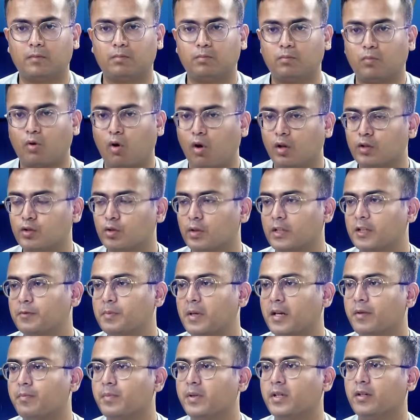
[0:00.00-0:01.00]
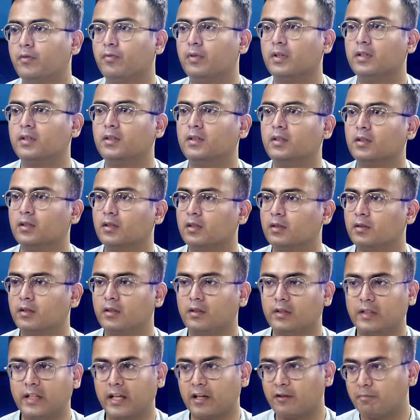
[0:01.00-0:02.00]
Also experiment with
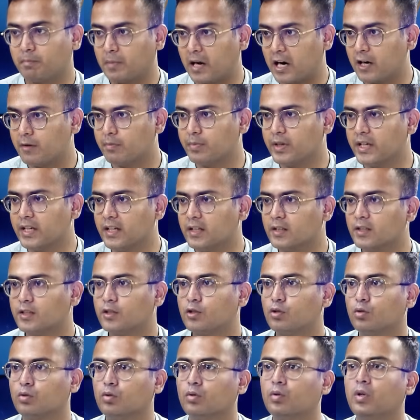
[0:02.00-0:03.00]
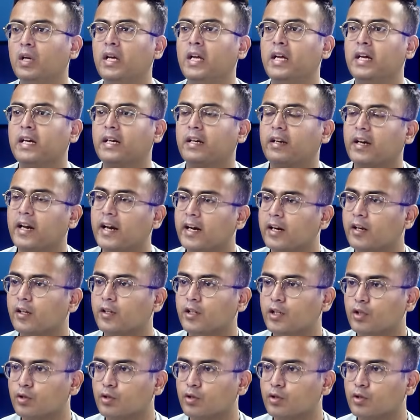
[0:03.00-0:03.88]
their plant breeders to create a new